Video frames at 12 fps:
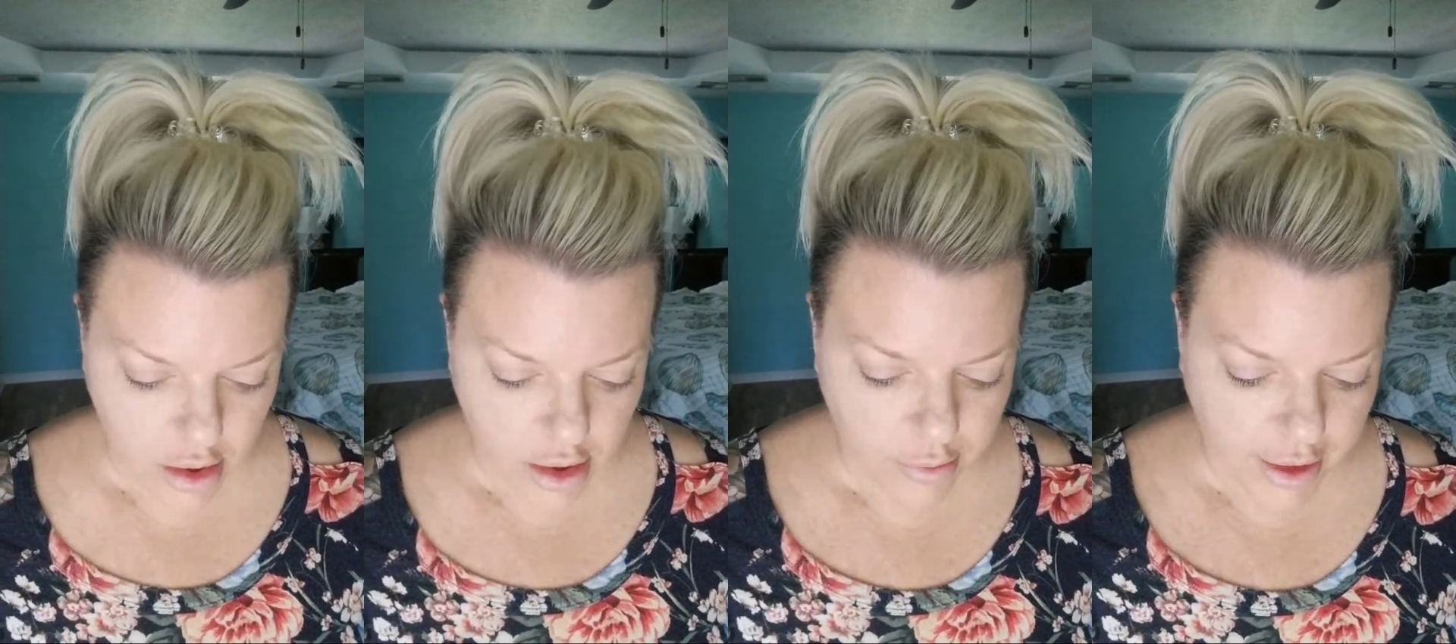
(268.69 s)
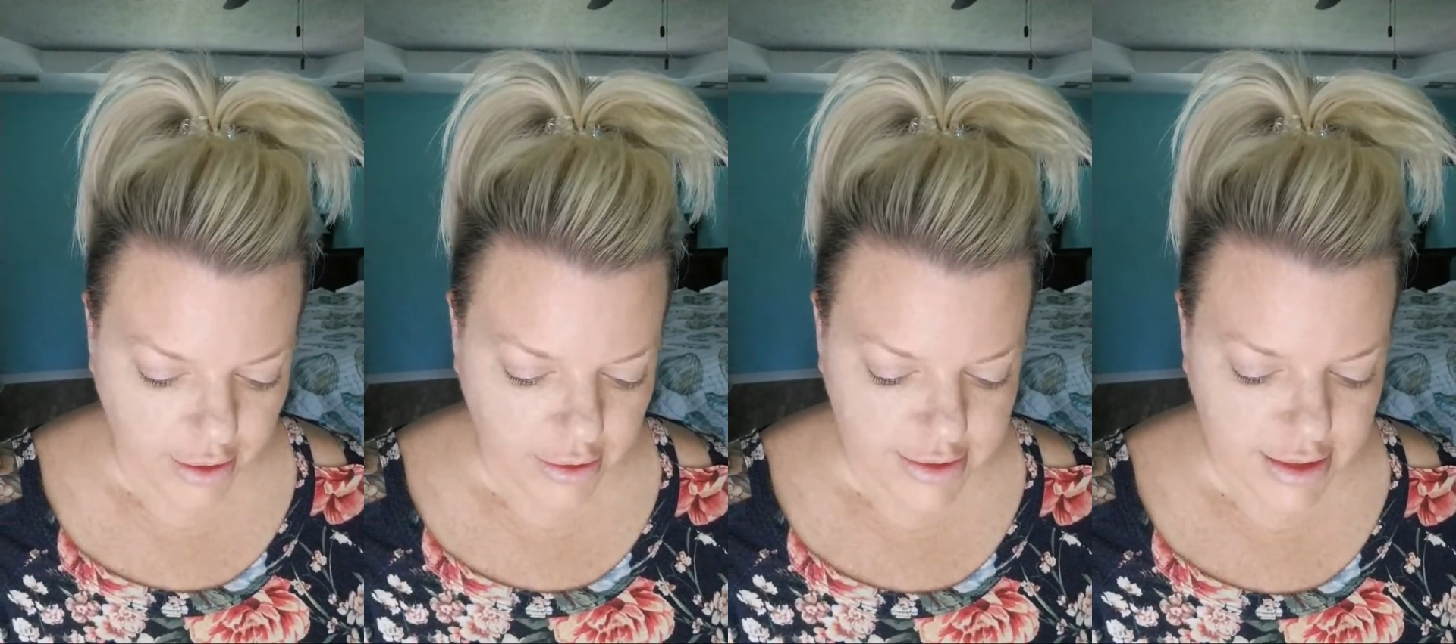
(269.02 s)
I'm
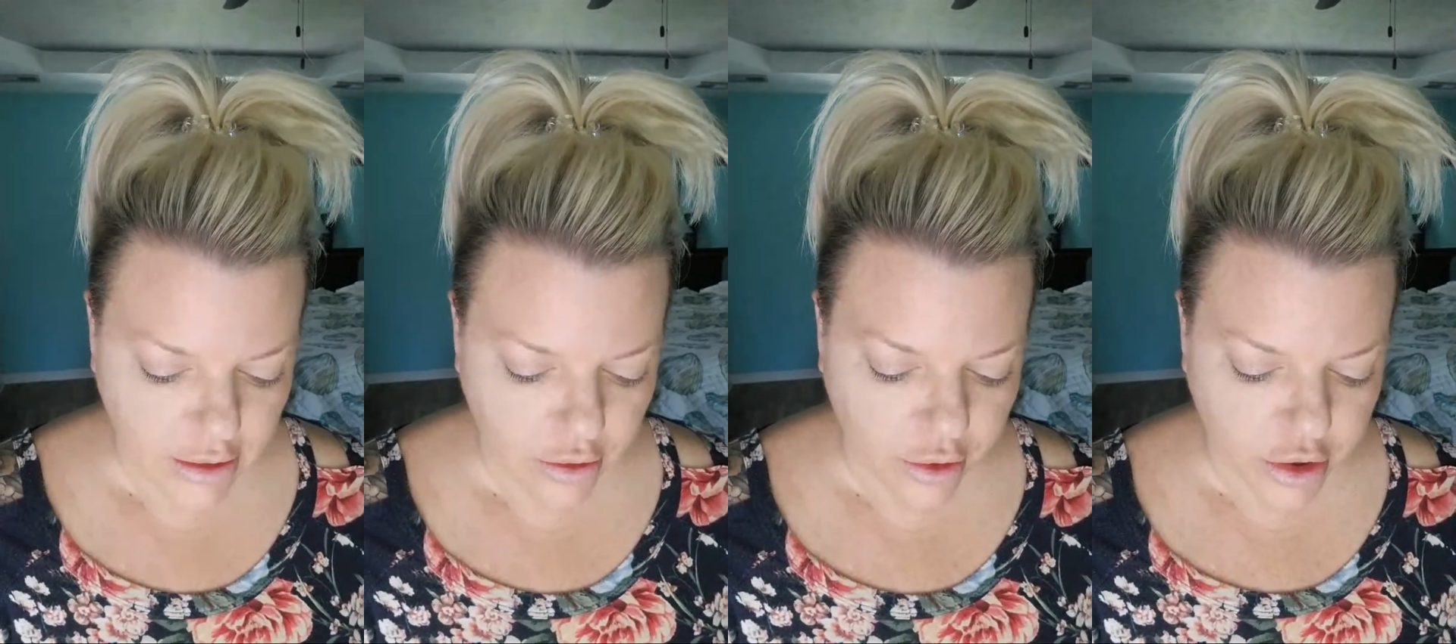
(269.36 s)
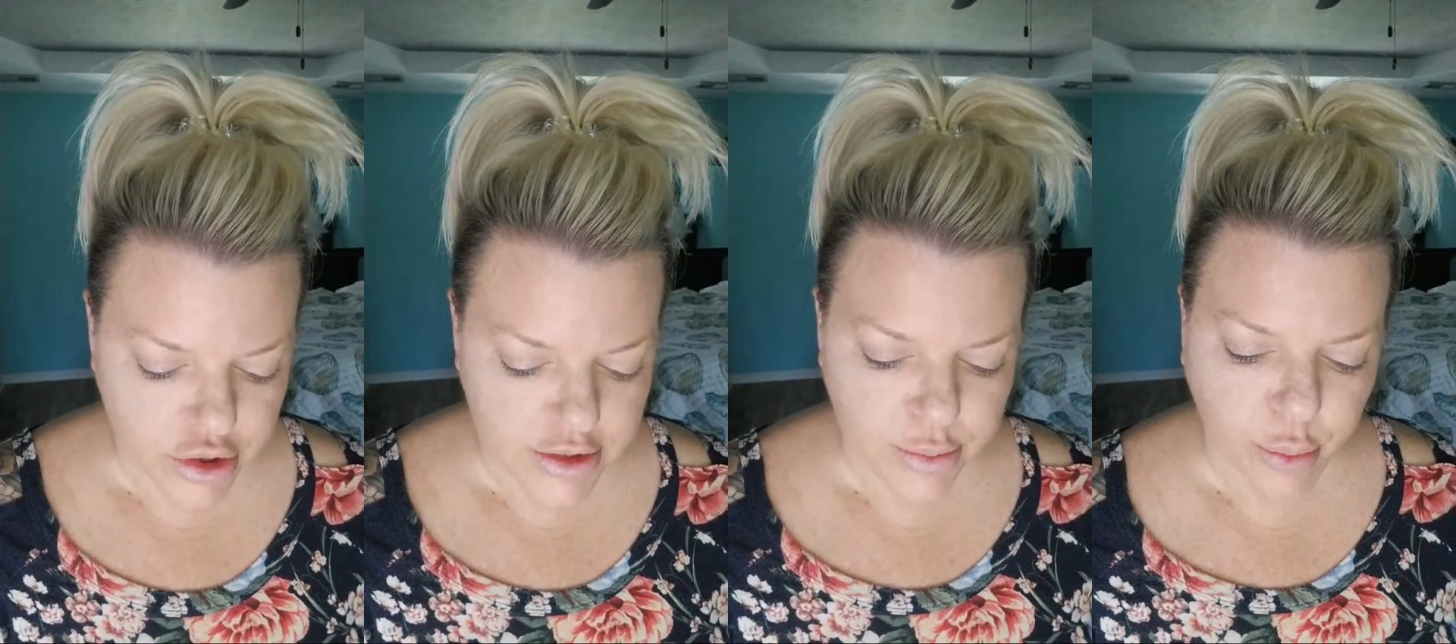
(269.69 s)
taking just a
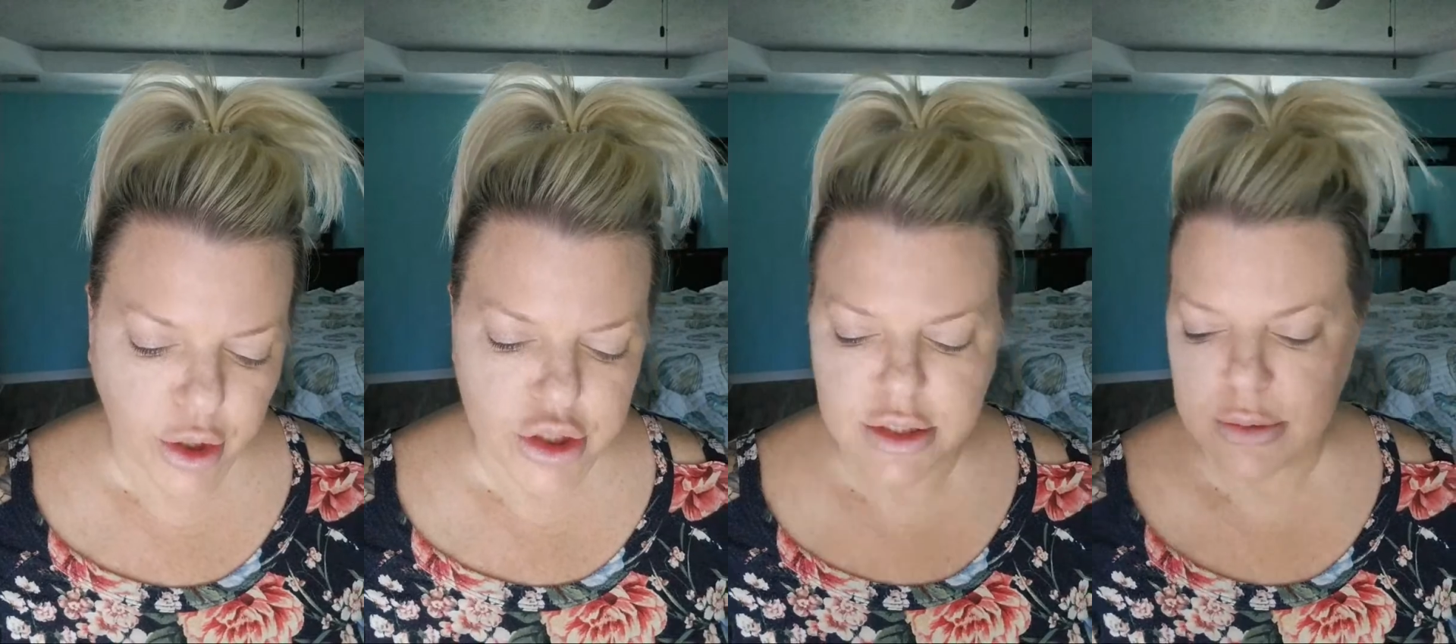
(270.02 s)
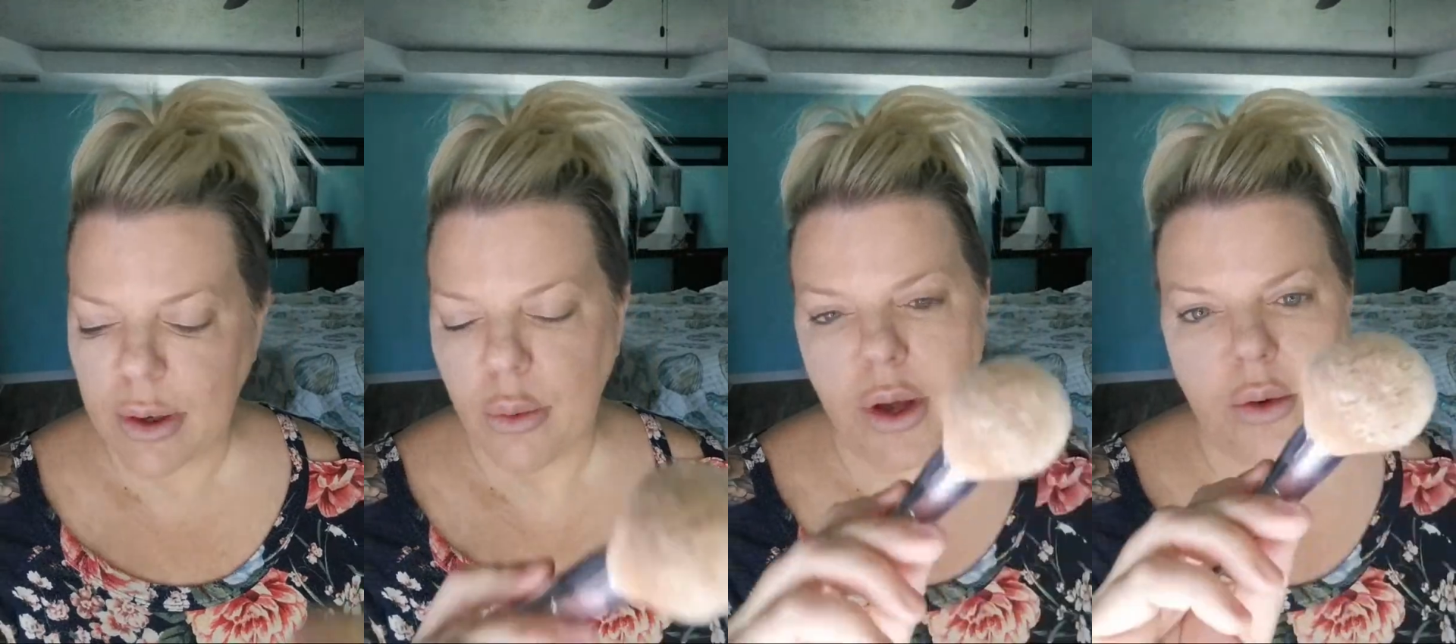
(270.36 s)
large. This brush is
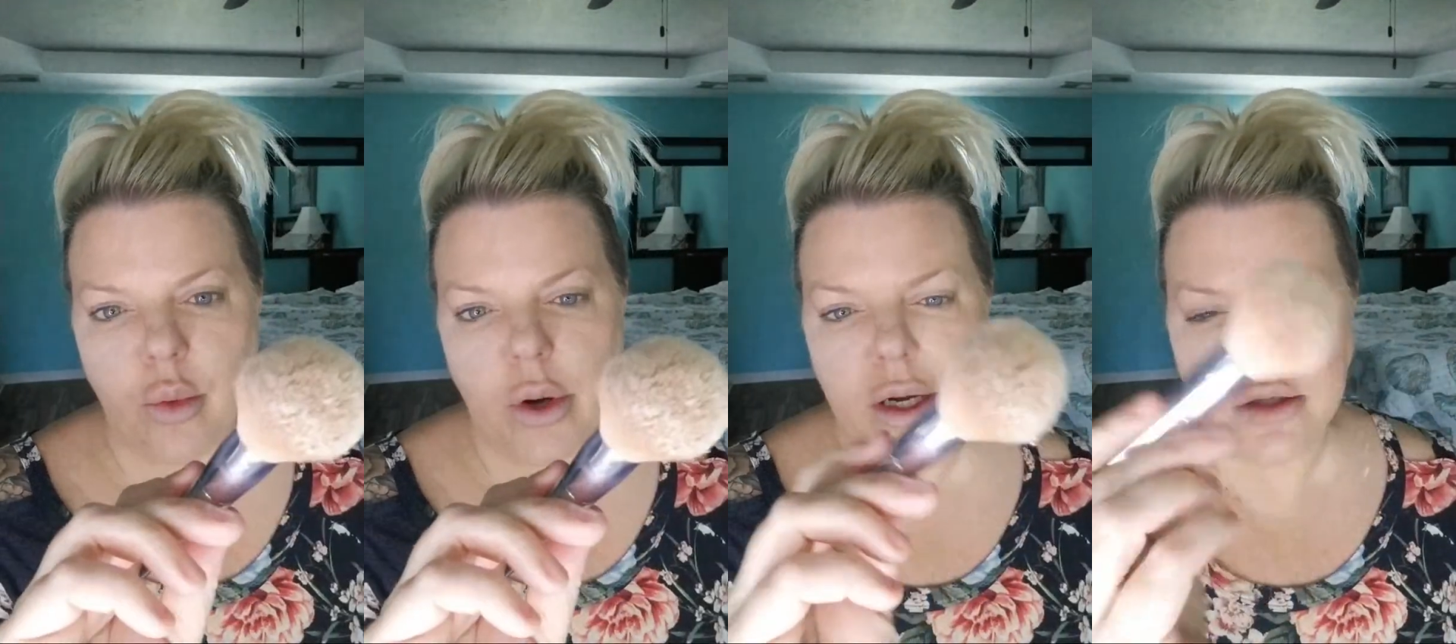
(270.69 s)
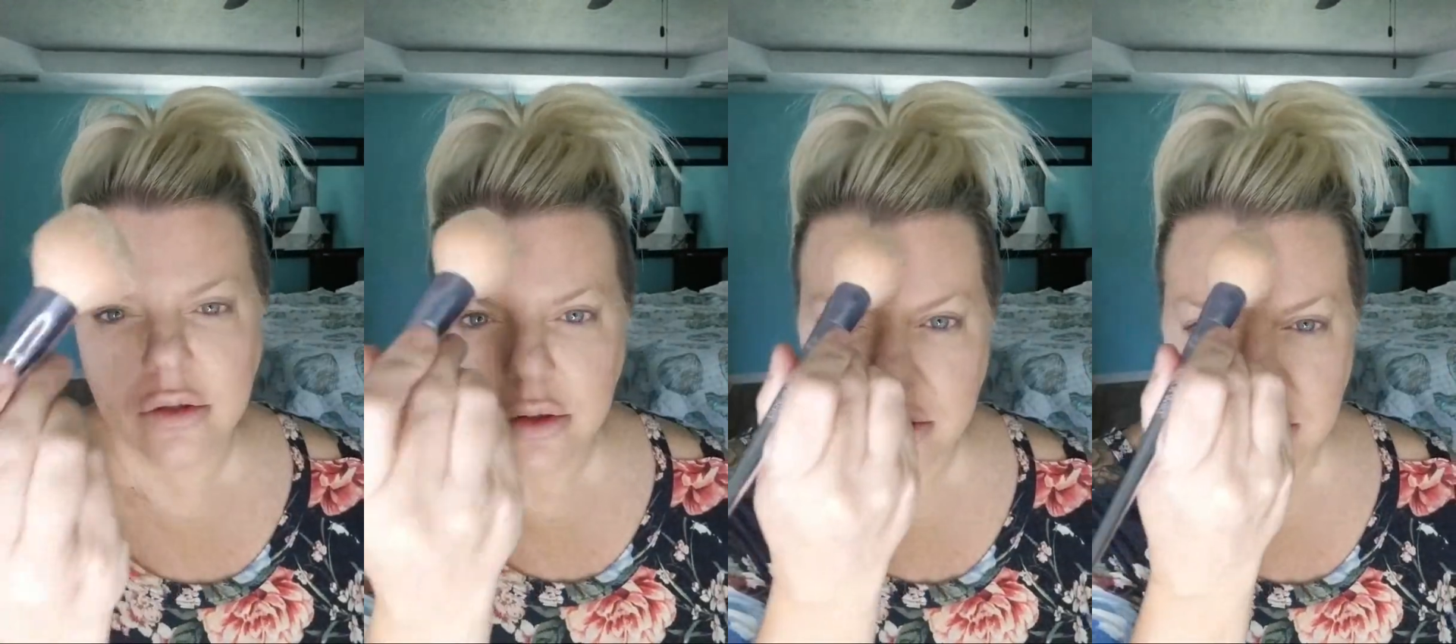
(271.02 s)
by Wet n Wild.